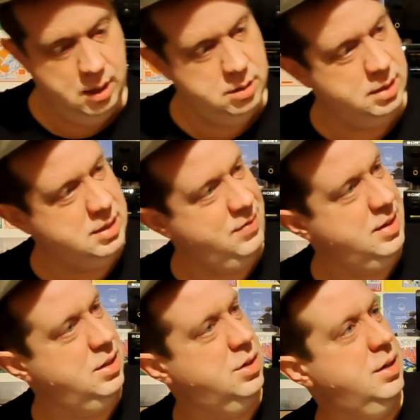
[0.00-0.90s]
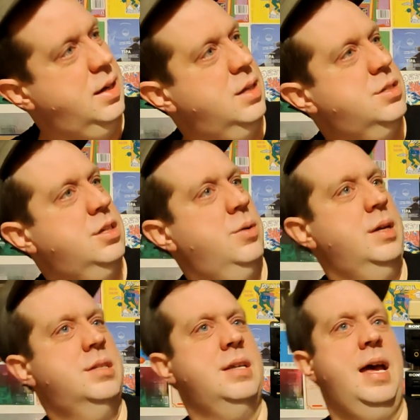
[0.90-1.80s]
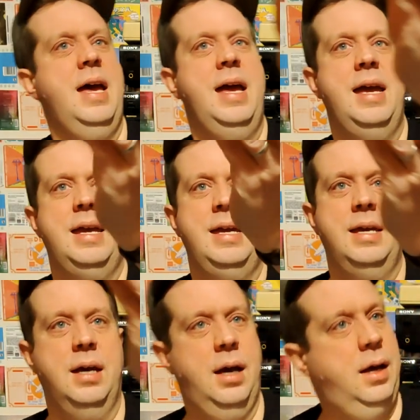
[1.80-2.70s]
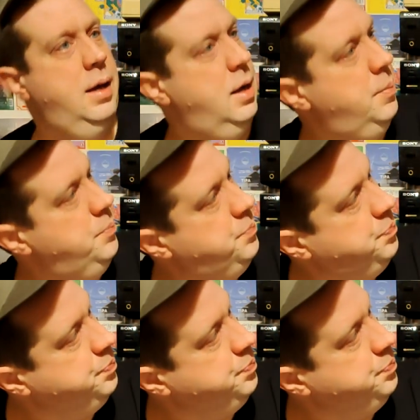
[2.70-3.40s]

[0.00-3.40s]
So let's have a little look at it. So it's a, what